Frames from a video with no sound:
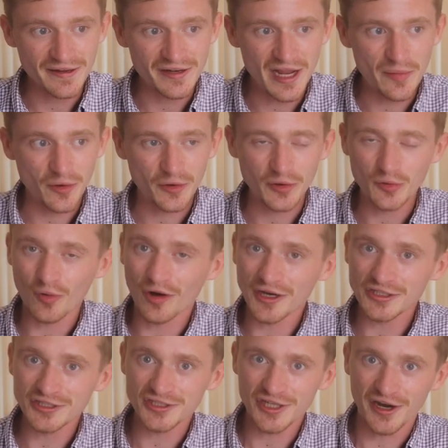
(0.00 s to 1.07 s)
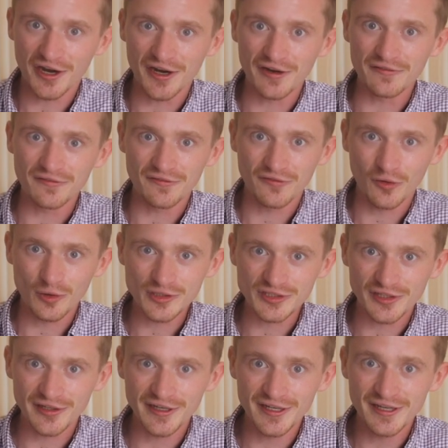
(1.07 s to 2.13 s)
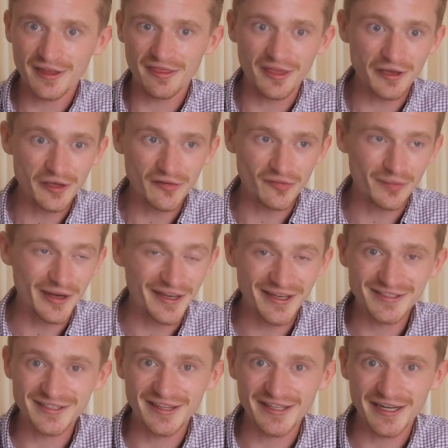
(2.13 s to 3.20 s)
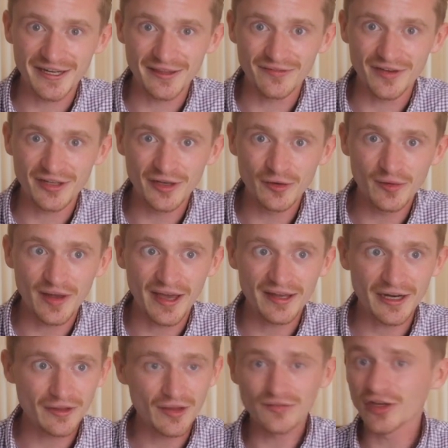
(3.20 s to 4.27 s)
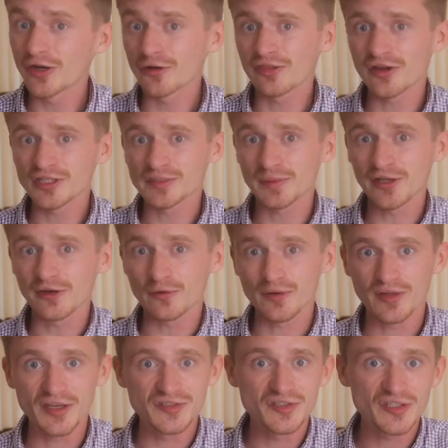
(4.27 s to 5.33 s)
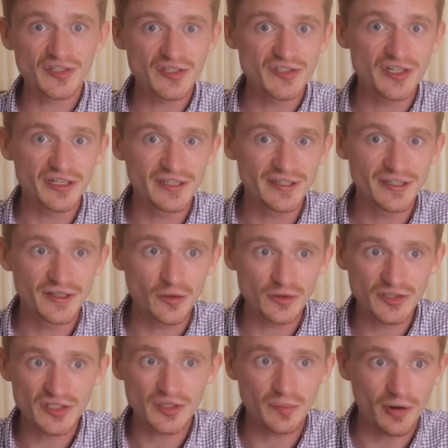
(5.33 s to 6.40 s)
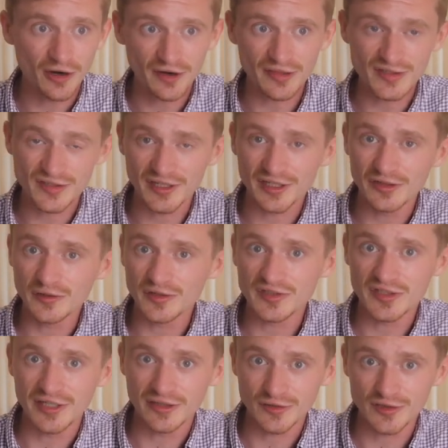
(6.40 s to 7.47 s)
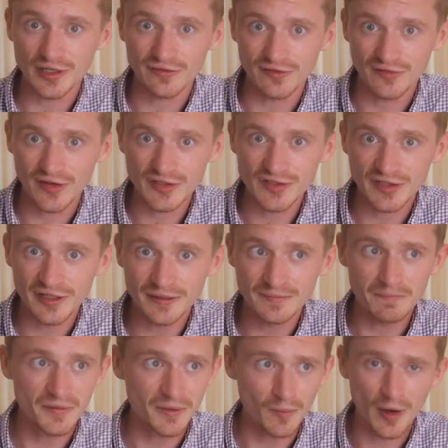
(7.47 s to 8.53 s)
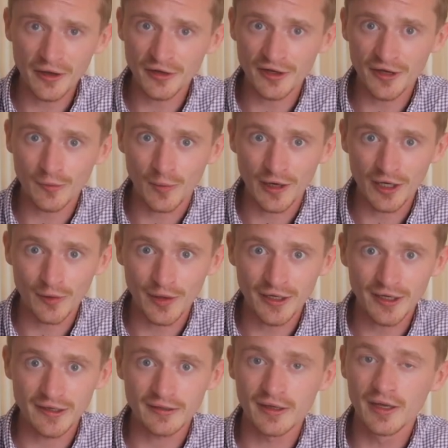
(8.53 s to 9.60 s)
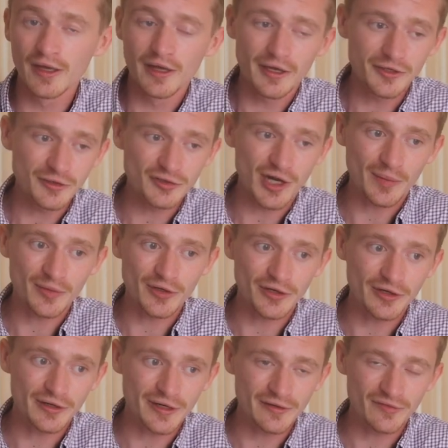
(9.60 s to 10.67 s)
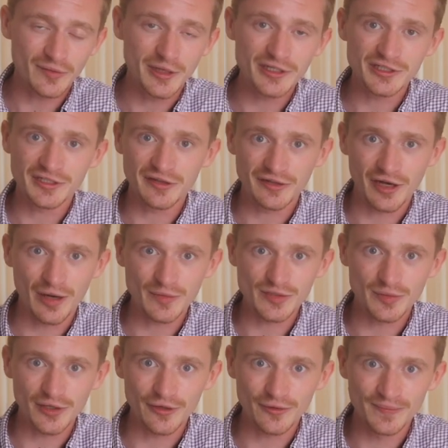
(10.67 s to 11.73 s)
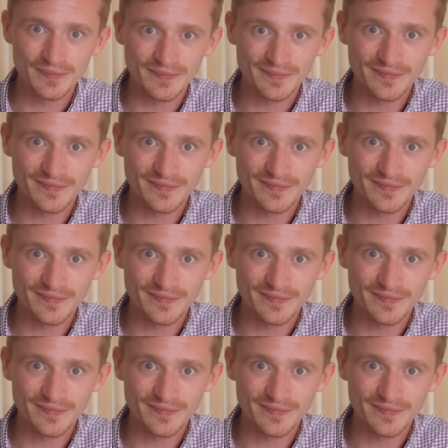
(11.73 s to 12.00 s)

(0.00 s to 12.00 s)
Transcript: neighborhood watch of Forest Glade. Thank you for making it to the end of the video, and I'd love to hear your thoughts below. Is this a city, you know, is this a part of the city you could see yourself investing in? Why or not? Why or why not? Drop your information in the comments below.